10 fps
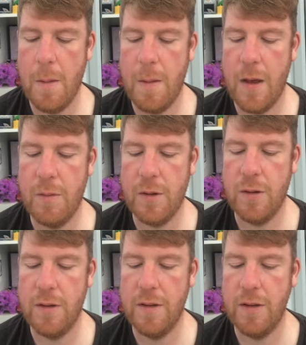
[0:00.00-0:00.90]
There we
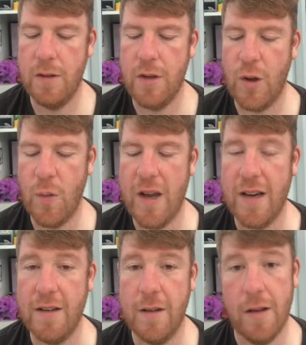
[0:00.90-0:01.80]
go, and look, the
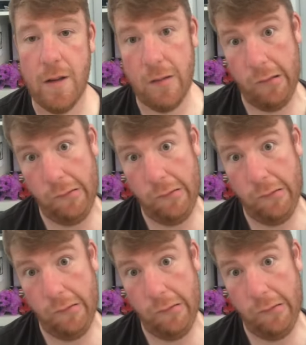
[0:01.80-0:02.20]
Queen is